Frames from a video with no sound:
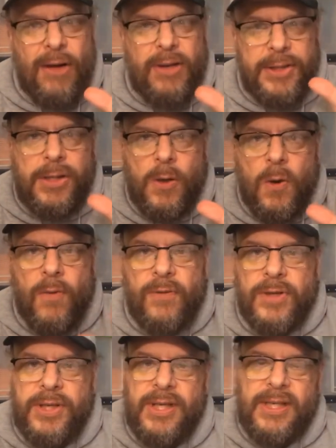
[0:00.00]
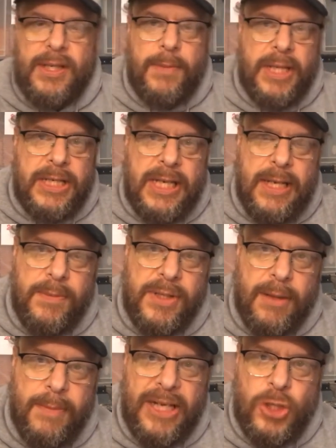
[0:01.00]
let's go over some of the teams that
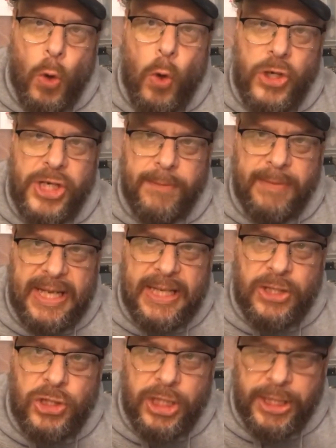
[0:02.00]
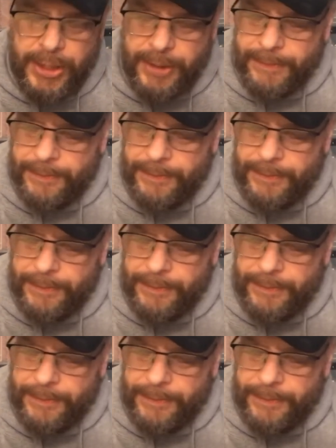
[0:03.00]
have been torching me this year.